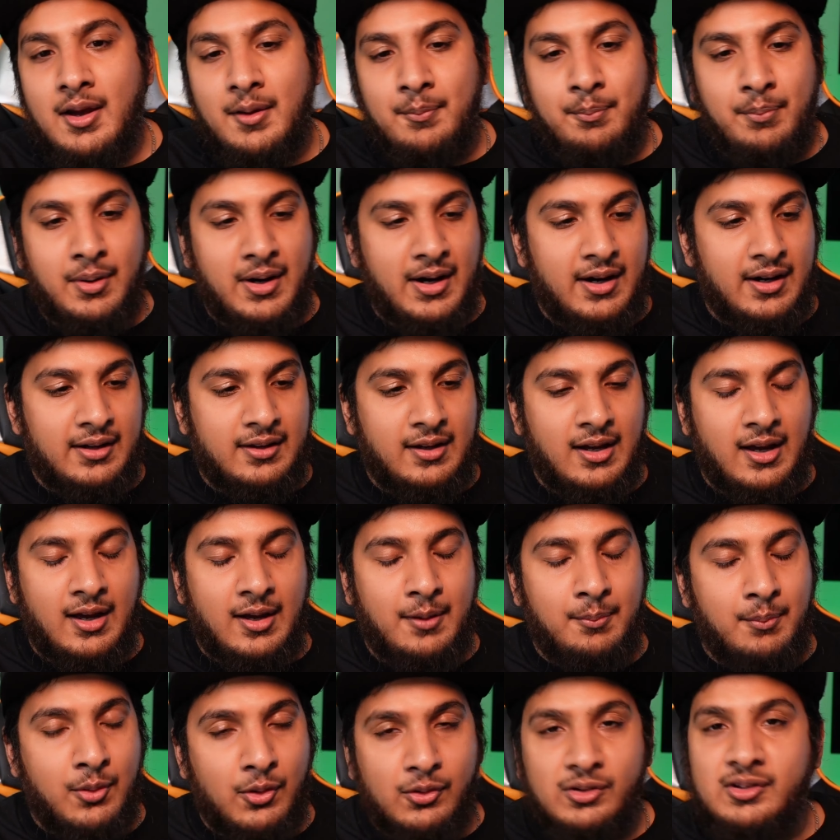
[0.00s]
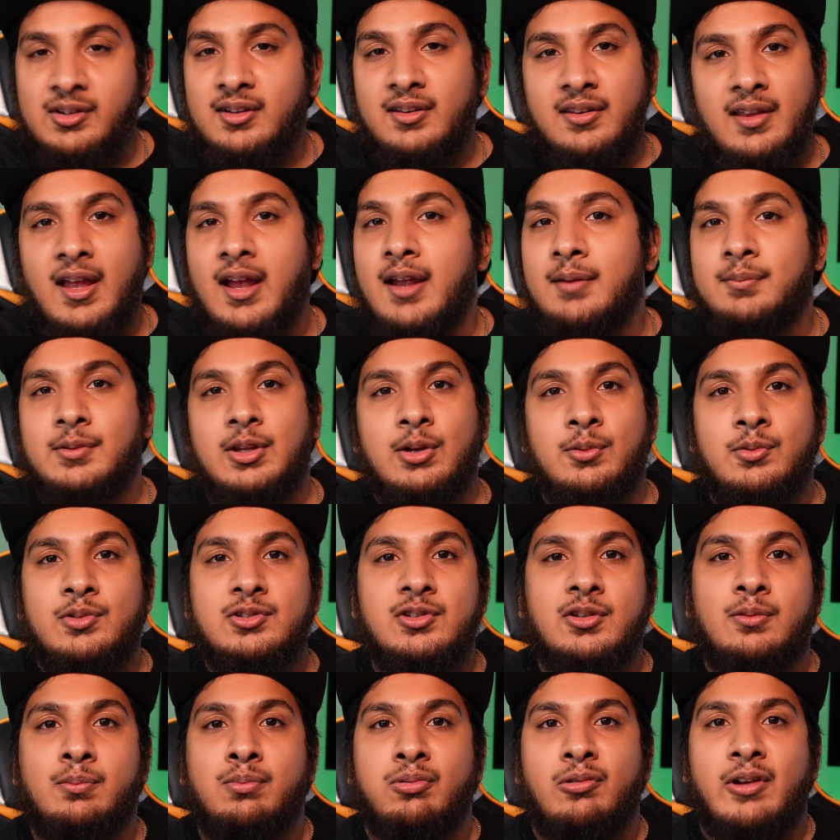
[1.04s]
but most of the times it
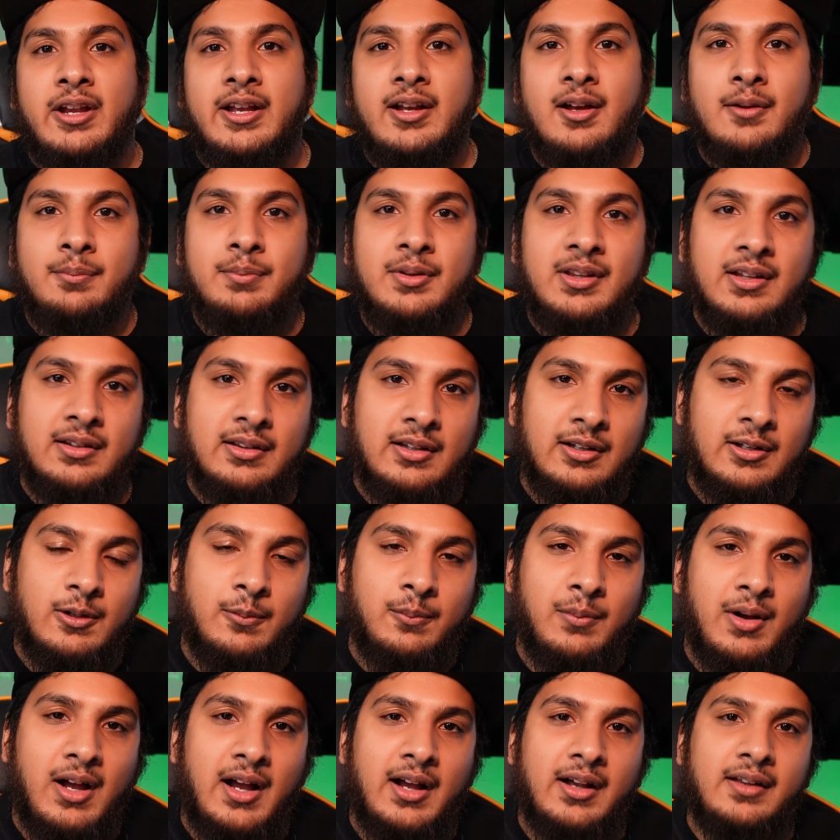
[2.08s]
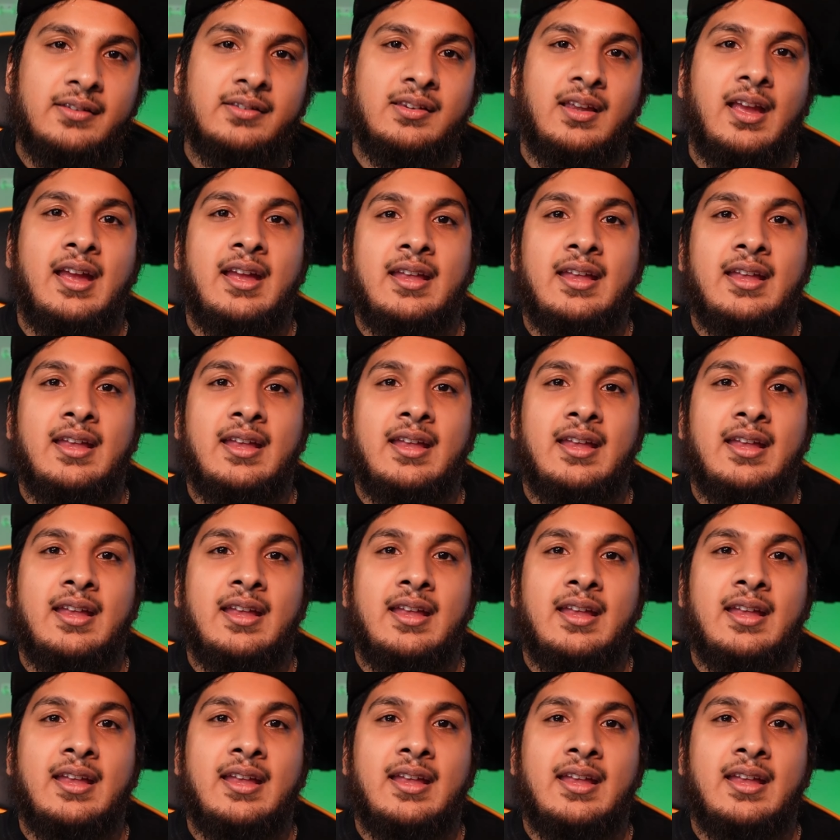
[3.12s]
would just break up in the litter box,